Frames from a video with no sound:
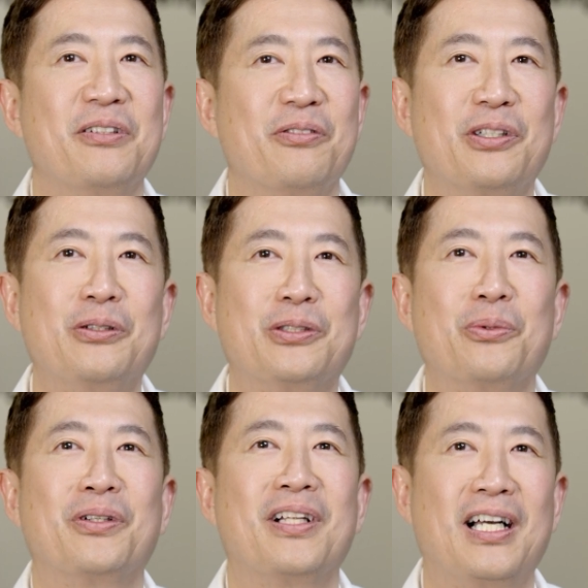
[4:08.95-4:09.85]
for you to
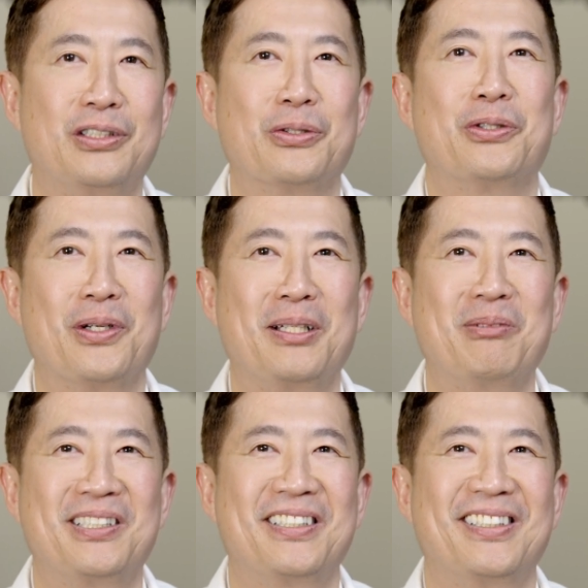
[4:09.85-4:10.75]
realize your
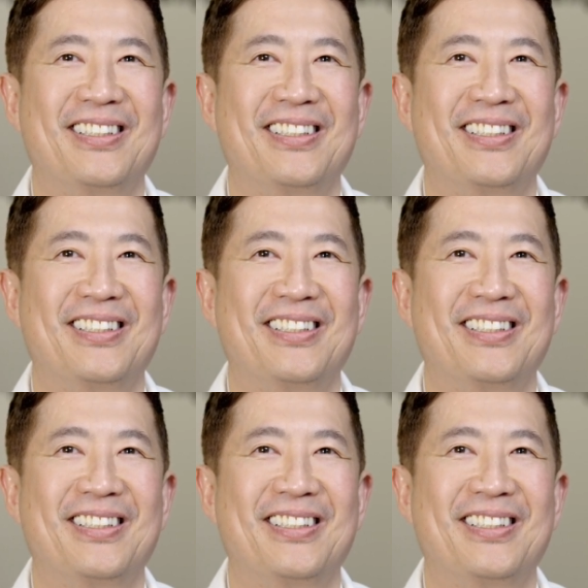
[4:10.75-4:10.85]
dreams.